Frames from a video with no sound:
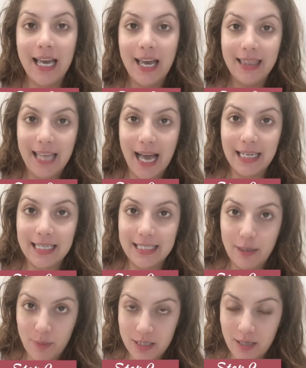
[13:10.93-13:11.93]
that is
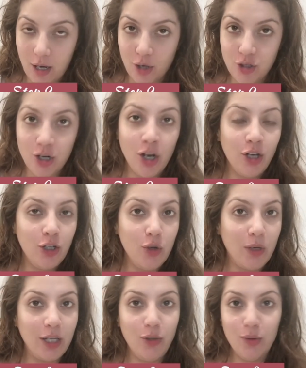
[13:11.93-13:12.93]
the massage. You
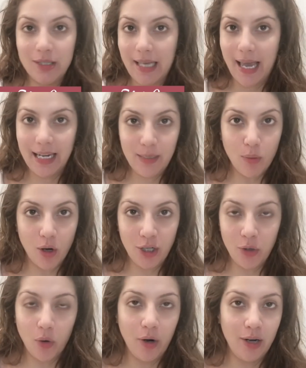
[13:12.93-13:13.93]
can use any
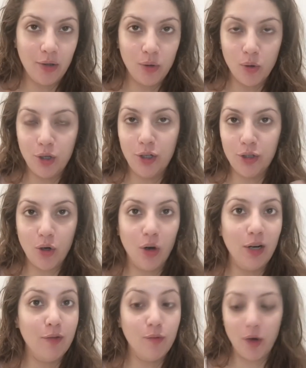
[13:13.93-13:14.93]
body oil, coconut,
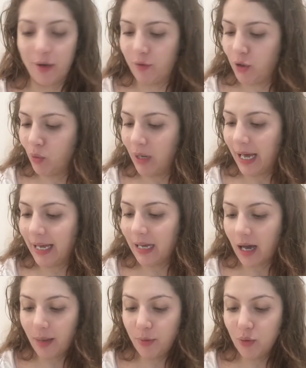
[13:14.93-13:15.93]
olive, whatever you like.
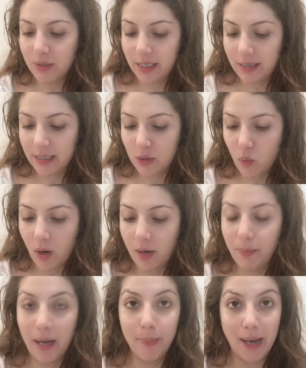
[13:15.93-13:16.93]
I'm using this
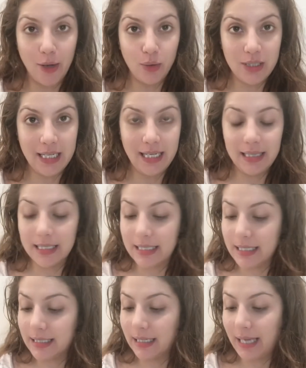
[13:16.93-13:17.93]
one by Biotique. This
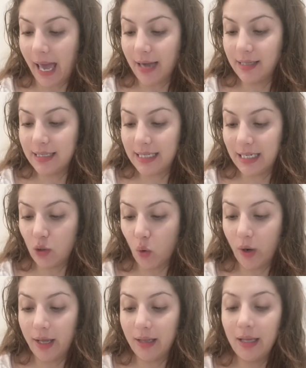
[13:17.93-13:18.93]
is the carrot seed
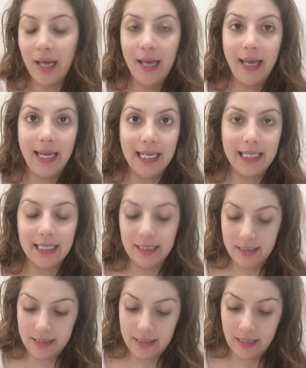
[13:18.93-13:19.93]
oil. It
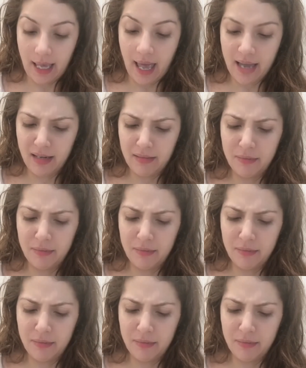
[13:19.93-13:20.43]
is an,